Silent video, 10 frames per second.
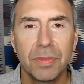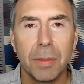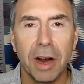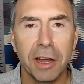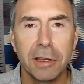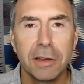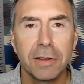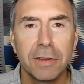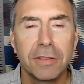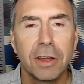The body
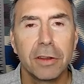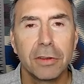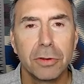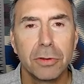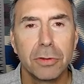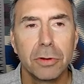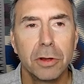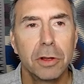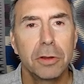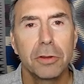is not you,
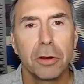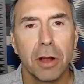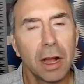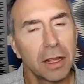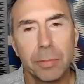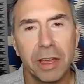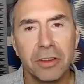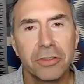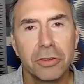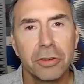your
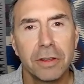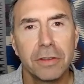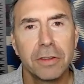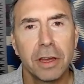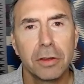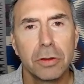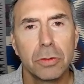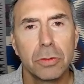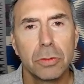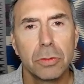occupation is not
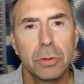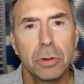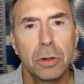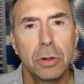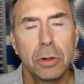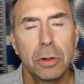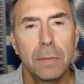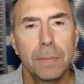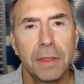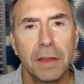you.
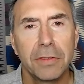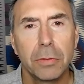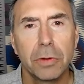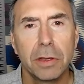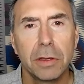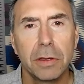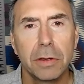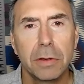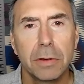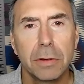Yet we
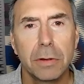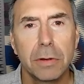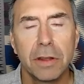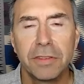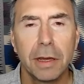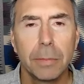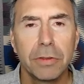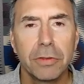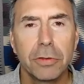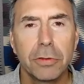
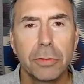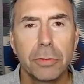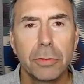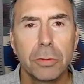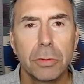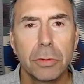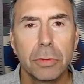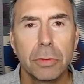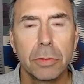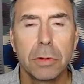attempt to
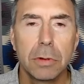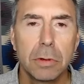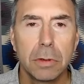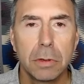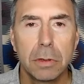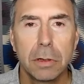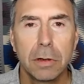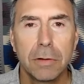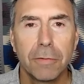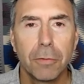
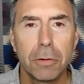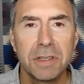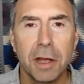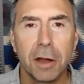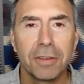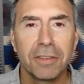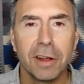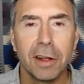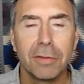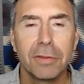force
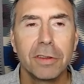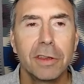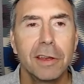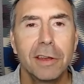ourselves